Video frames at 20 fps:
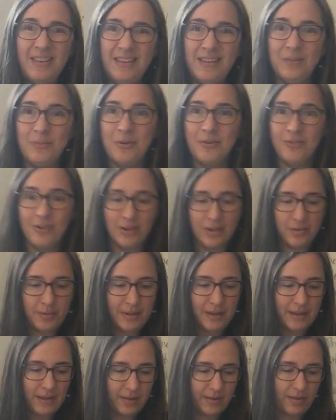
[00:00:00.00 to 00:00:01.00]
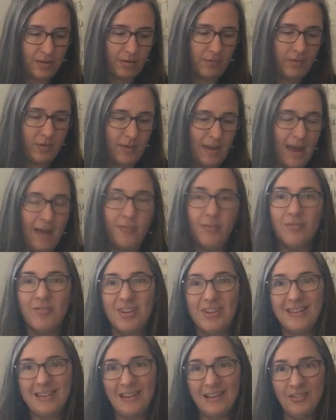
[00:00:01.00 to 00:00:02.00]
theme real quick. So if you haven't
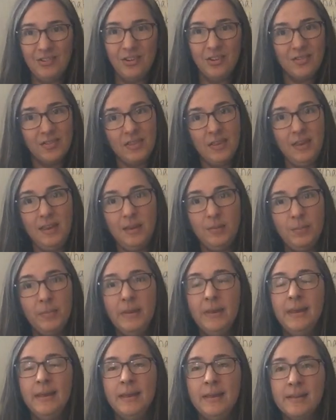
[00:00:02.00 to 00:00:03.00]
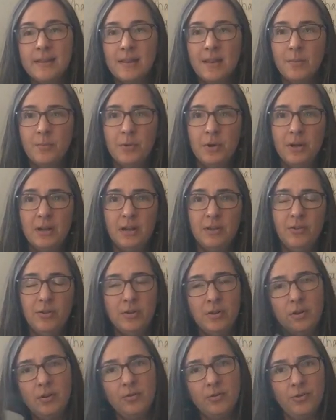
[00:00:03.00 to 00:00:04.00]
written down your theme somewhere in
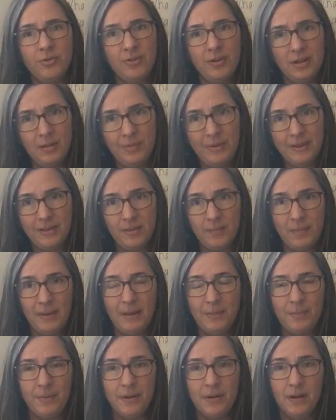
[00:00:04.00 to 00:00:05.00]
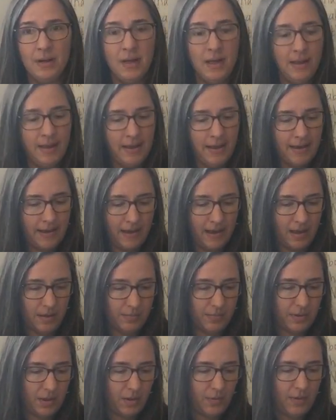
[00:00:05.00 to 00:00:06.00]
your notes or on a piece of paper,
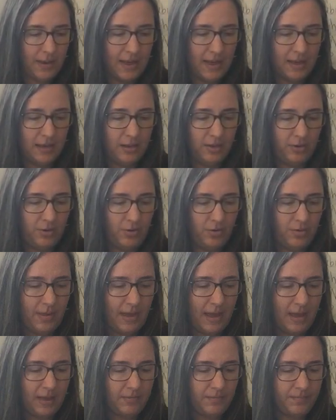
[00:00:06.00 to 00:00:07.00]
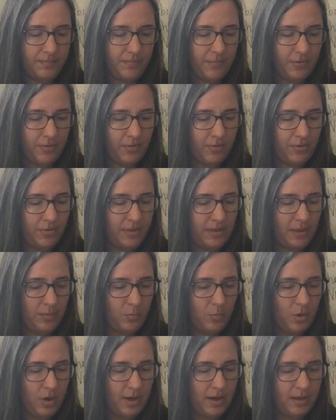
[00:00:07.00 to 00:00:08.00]
go ahead and that. So
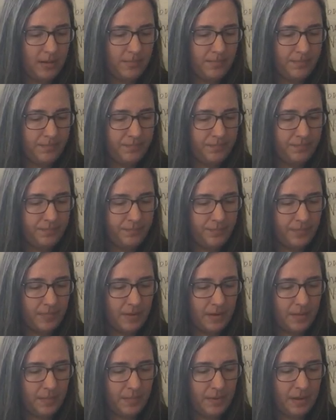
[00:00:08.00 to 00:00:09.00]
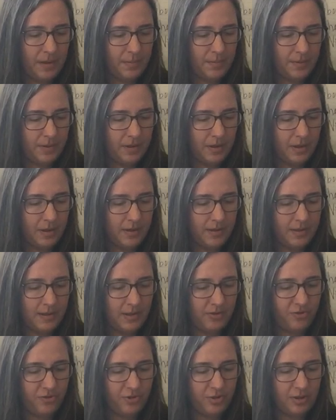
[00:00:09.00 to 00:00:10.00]
theme 1, people are
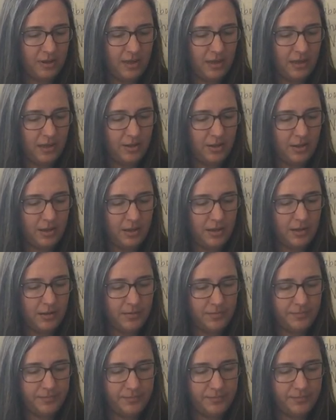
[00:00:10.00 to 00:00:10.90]
essentially good.